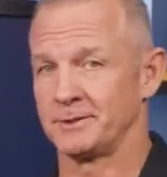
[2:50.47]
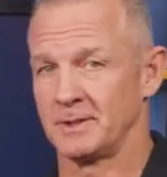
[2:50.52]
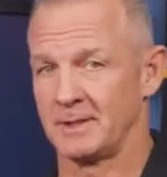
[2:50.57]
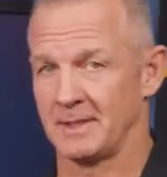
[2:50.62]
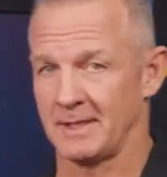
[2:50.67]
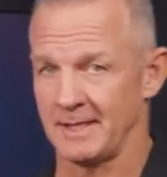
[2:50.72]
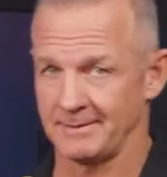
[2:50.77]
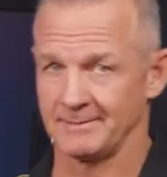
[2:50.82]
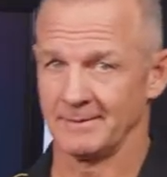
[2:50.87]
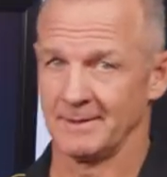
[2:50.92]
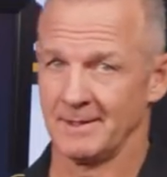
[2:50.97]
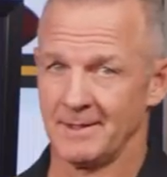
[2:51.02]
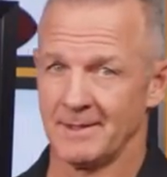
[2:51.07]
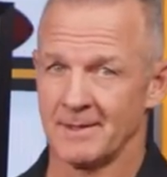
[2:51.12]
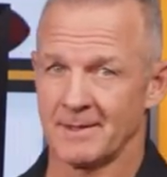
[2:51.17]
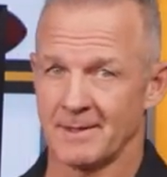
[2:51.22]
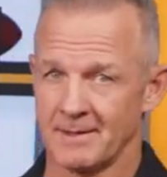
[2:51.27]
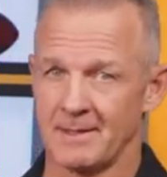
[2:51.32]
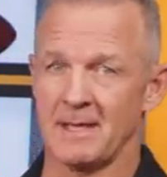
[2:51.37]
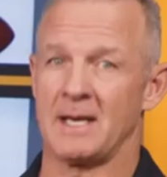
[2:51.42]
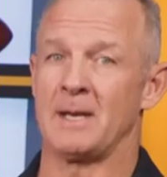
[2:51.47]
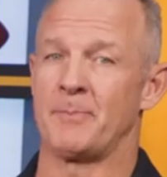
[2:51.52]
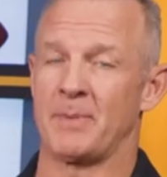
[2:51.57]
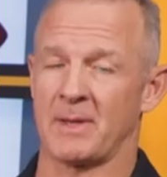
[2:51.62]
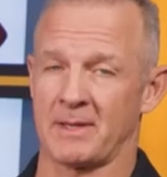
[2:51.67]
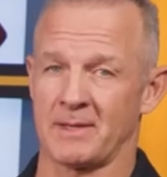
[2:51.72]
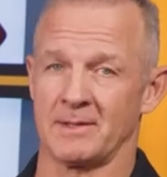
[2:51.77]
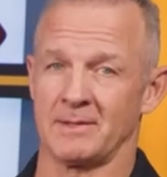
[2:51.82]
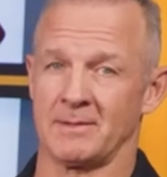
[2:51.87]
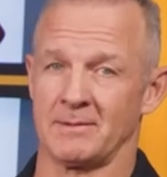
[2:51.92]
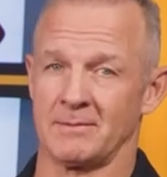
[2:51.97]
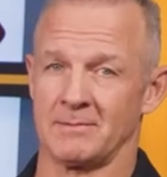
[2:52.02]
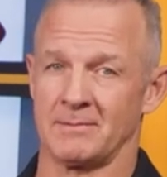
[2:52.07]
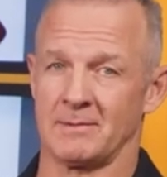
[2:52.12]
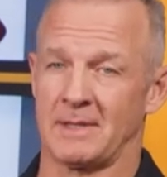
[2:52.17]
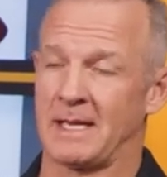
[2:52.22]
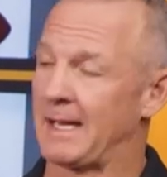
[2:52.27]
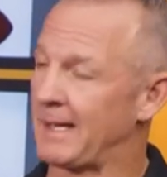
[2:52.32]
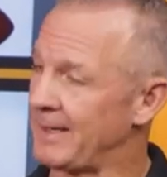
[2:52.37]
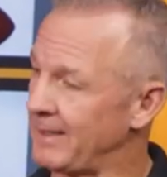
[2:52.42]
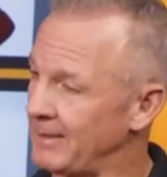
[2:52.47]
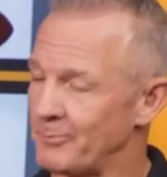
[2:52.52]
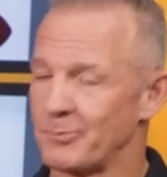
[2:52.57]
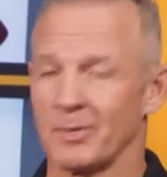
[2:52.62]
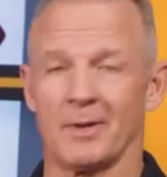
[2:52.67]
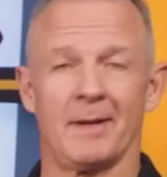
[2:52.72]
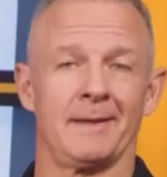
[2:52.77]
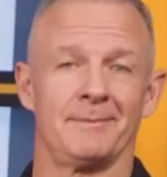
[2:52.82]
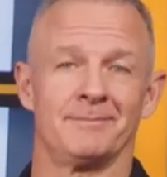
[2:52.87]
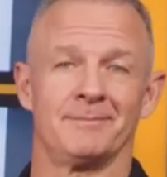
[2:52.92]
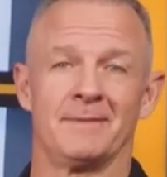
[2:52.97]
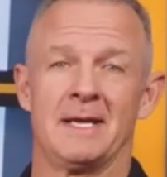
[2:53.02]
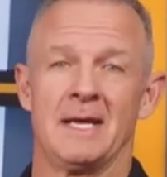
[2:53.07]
All right, Kenny Pickett, how did he play?